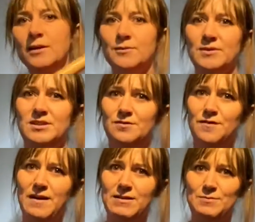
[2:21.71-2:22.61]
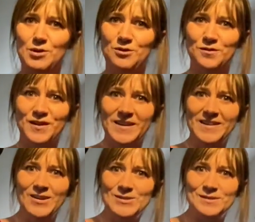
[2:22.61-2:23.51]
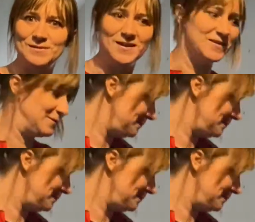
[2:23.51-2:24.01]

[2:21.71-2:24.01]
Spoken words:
Which is very beautiful and lots of fun.